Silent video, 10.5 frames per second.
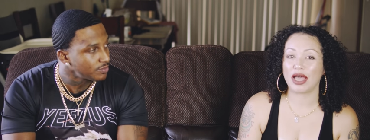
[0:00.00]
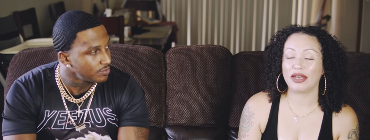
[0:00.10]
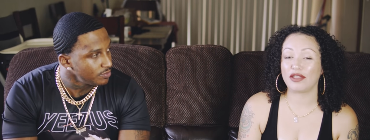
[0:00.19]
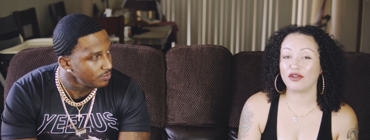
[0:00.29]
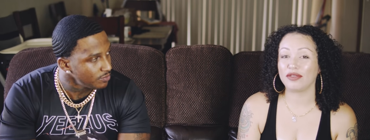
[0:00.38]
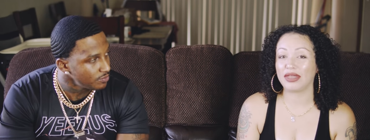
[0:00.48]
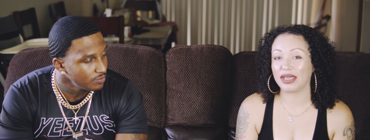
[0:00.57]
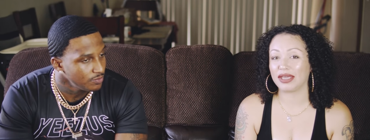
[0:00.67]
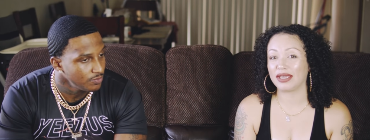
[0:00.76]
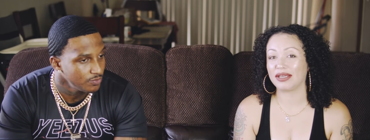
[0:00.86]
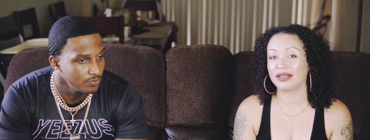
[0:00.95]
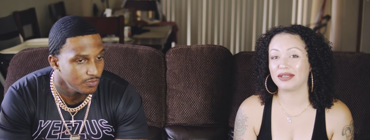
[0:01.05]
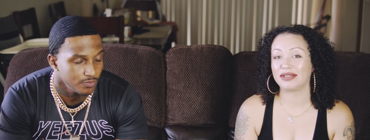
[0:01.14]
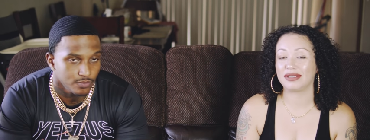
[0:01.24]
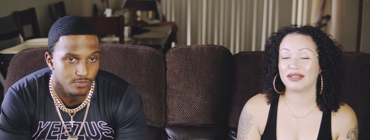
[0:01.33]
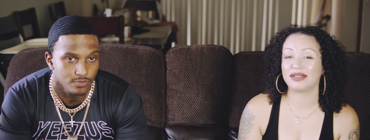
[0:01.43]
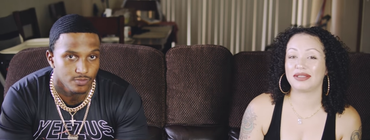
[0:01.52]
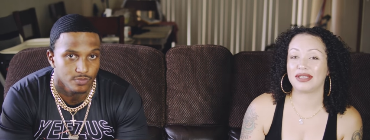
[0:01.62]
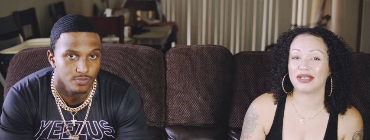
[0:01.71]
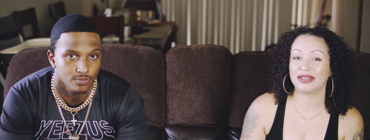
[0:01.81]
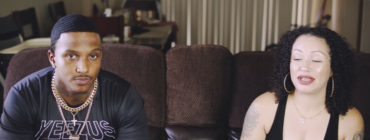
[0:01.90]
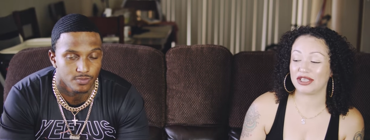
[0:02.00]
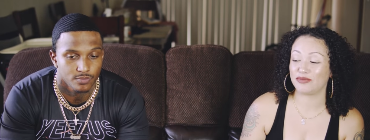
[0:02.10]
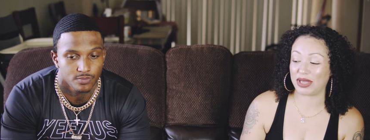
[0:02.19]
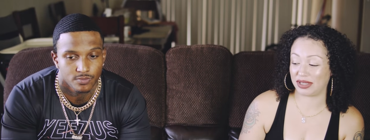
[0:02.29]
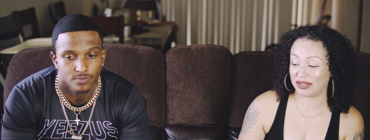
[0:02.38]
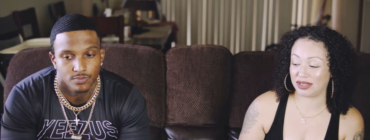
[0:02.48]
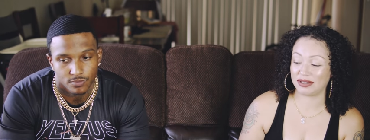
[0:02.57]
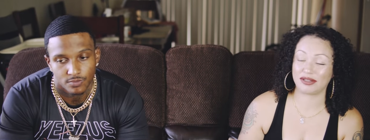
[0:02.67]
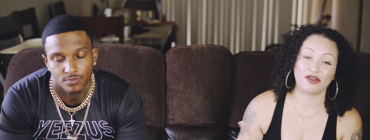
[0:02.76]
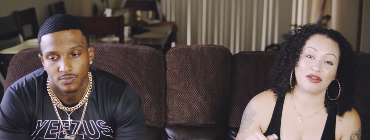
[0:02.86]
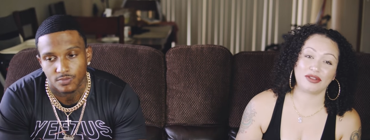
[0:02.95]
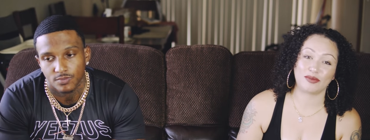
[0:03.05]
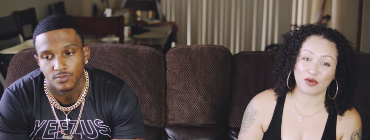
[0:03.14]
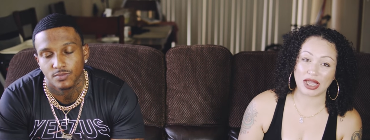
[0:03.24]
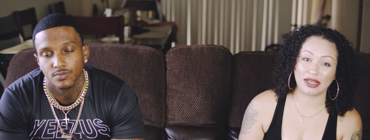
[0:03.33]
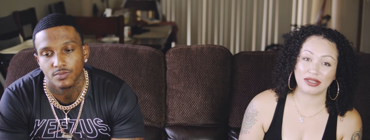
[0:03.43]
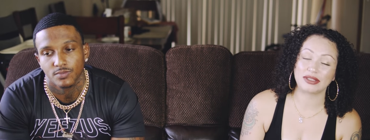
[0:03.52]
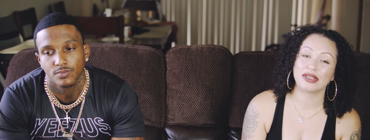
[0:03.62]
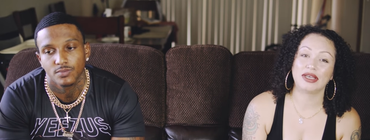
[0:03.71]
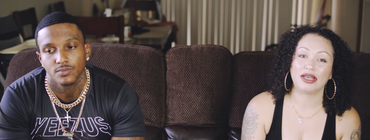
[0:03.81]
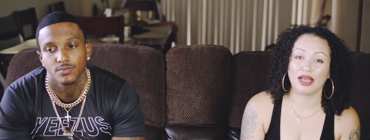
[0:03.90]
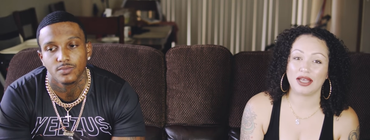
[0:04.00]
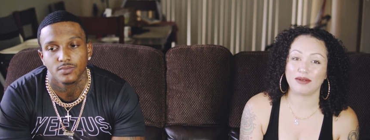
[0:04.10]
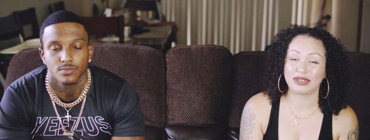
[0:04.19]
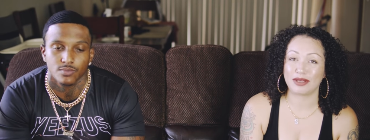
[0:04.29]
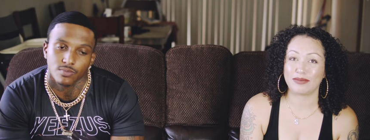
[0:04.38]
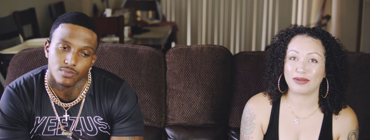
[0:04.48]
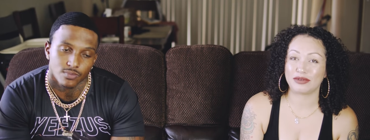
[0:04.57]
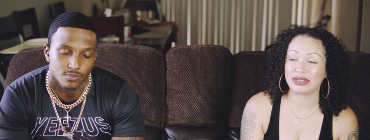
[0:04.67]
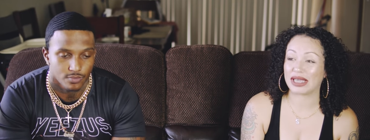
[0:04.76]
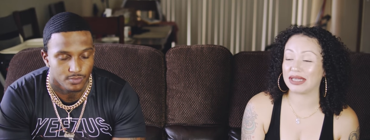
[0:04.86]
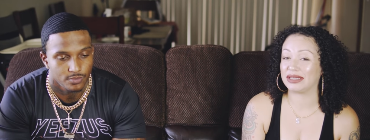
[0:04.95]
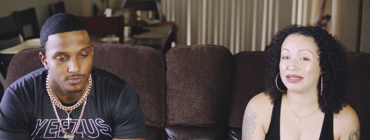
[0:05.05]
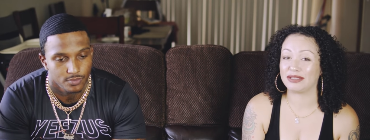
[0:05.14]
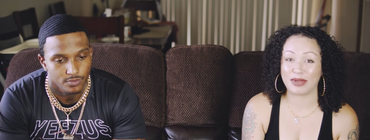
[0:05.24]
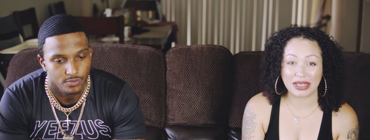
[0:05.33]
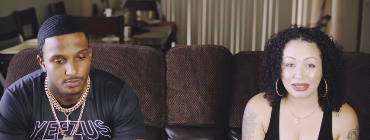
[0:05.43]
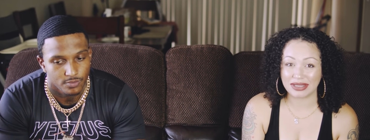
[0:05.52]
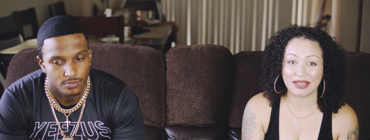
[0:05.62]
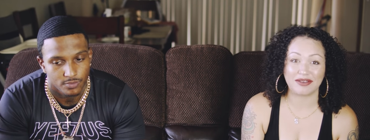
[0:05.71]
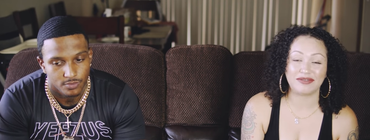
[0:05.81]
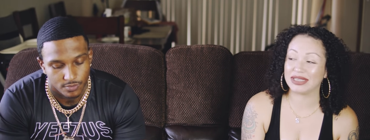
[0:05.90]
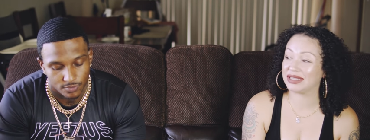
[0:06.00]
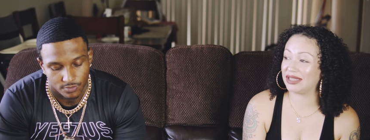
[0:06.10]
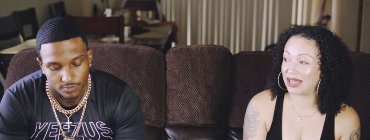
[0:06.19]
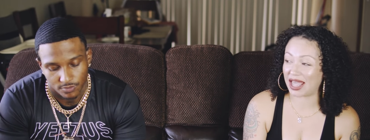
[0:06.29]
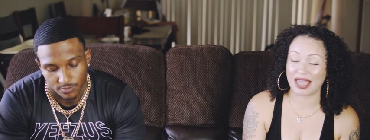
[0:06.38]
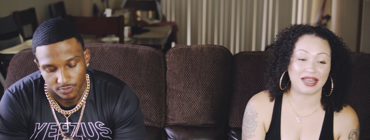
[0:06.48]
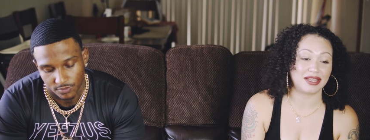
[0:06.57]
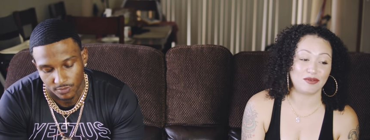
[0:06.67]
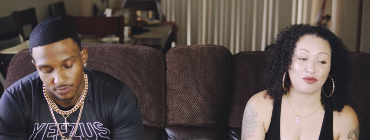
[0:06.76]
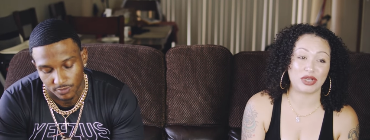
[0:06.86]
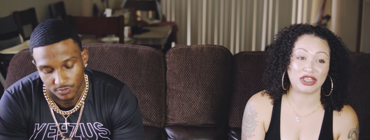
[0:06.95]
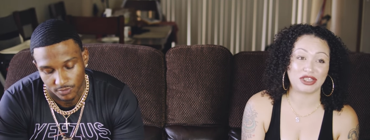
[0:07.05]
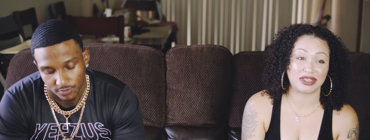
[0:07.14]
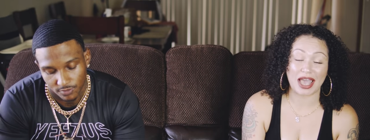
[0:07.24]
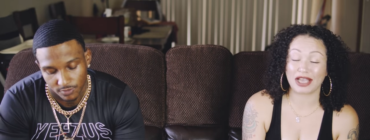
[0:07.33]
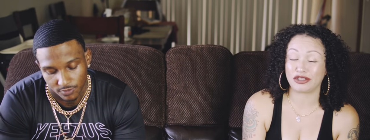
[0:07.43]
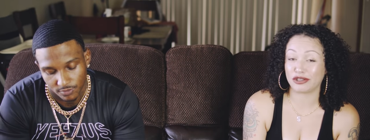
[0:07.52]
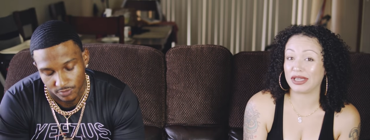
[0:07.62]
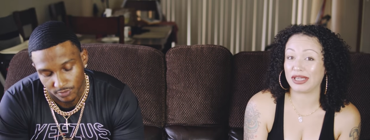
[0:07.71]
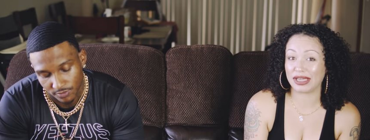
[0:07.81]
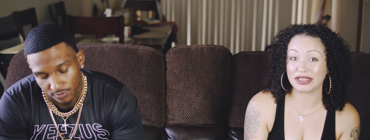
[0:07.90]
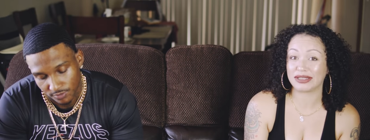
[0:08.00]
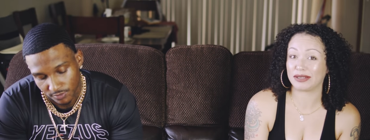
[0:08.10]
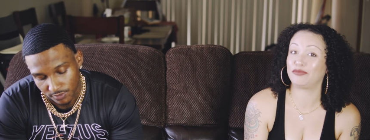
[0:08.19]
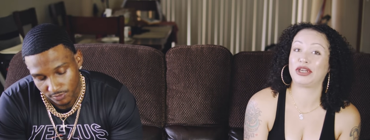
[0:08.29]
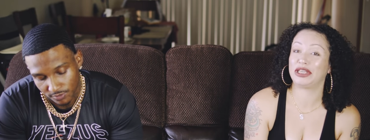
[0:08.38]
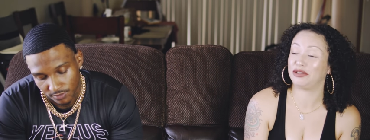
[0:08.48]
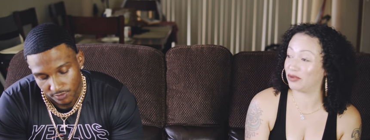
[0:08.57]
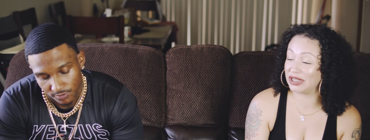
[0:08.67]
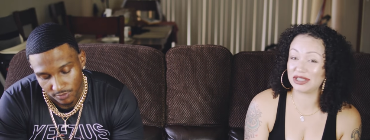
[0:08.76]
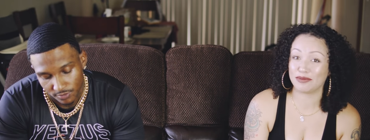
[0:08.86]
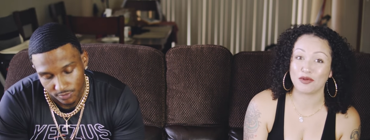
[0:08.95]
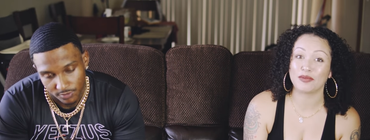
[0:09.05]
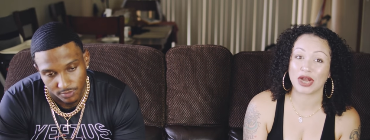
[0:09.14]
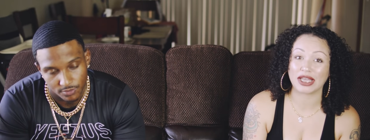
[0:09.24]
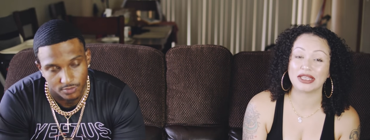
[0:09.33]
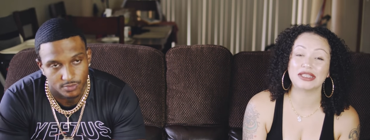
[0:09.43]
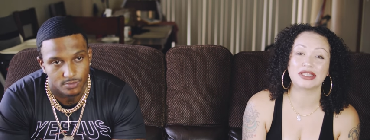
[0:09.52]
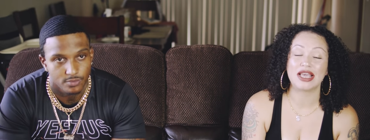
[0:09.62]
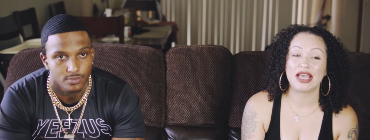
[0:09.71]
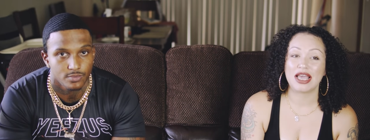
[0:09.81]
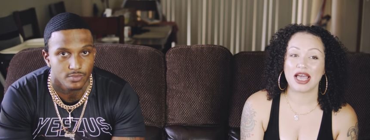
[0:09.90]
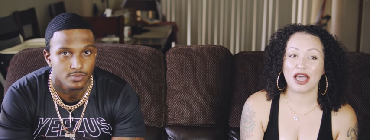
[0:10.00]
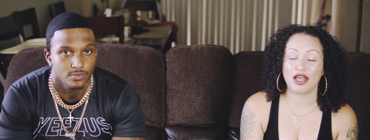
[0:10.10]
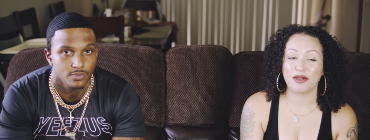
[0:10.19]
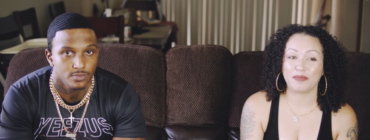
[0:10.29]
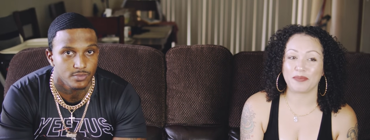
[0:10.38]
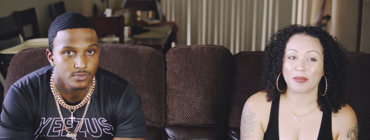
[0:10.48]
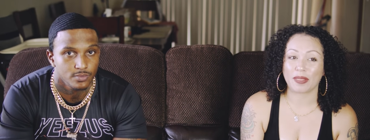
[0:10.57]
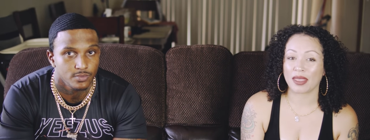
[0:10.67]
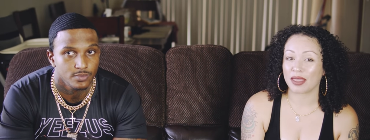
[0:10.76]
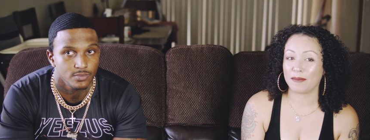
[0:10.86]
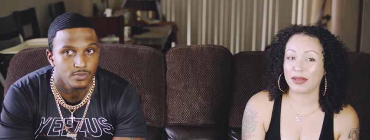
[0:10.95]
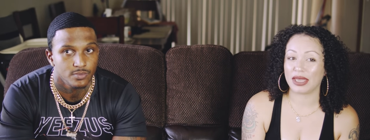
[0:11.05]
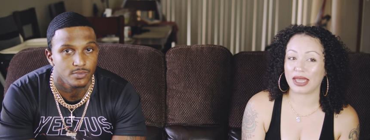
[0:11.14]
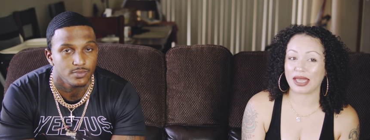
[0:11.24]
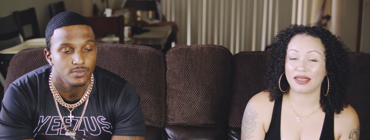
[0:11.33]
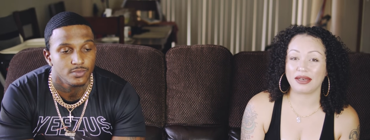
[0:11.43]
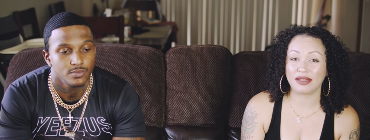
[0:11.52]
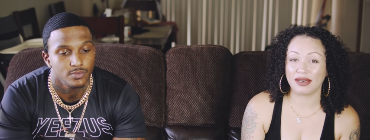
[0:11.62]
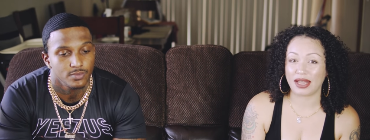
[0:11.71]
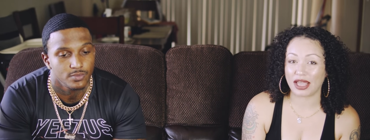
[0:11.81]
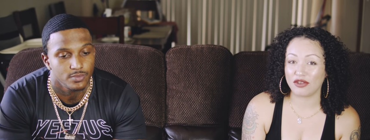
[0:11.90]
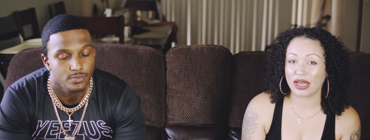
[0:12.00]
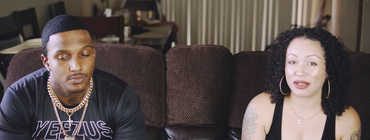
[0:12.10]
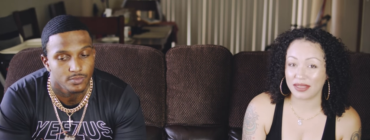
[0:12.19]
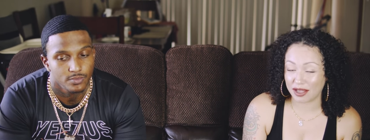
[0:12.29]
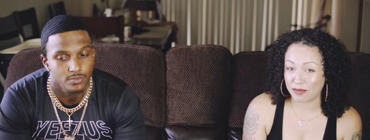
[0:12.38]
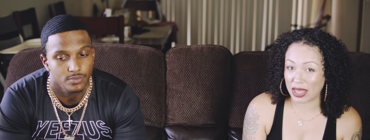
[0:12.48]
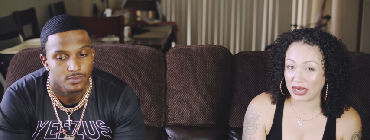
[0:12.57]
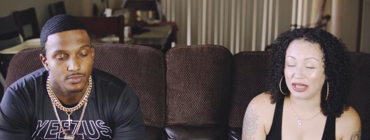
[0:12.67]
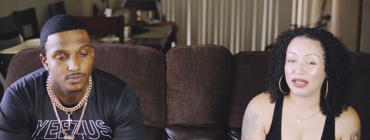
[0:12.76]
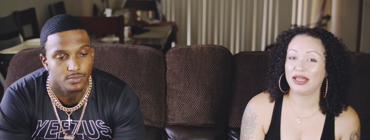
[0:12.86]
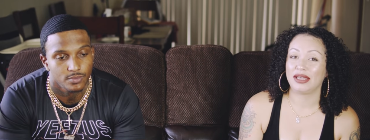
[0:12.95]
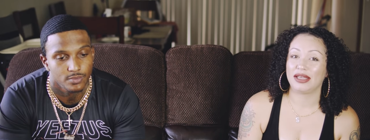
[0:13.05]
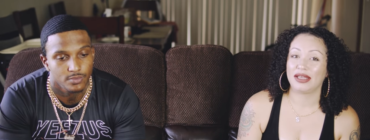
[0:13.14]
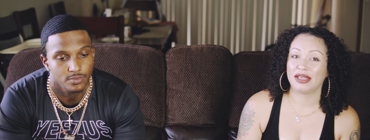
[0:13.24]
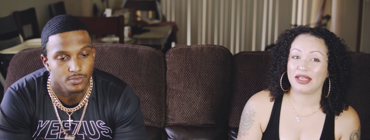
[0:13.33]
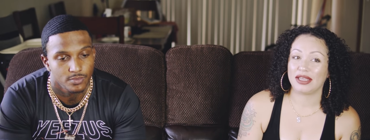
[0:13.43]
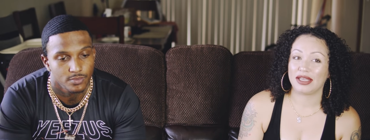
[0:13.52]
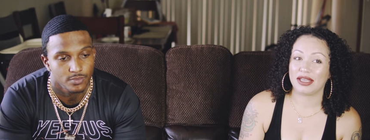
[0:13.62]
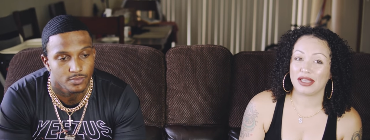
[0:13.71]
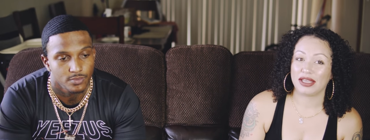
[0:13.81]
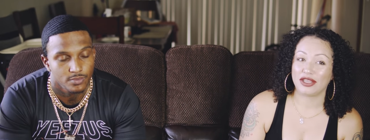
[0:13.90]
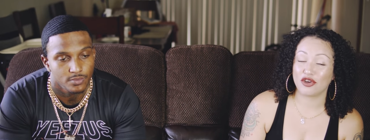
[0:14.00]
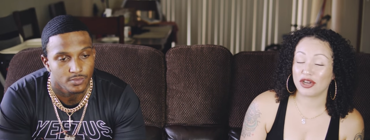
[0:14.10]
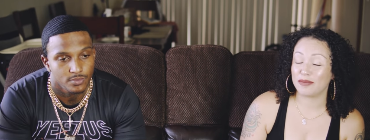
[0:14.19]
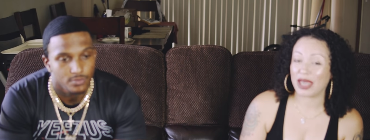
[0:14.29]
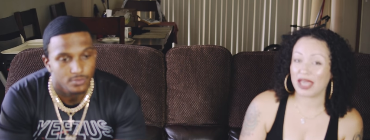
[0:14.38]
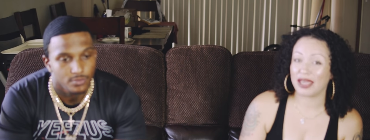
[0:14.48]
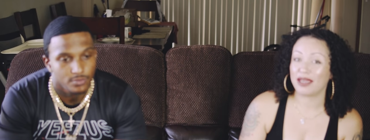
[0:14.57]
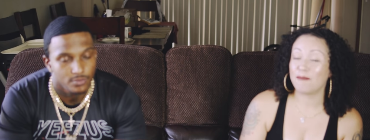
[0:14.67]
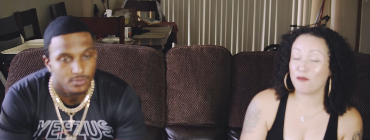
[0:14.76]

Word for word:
Speaker 1: another thing to touch base is on the price. Some people say it's expensive, this and that, which actually it's a pretty reasonable price. But at the end of the day, you got to think about it. You're gonna pay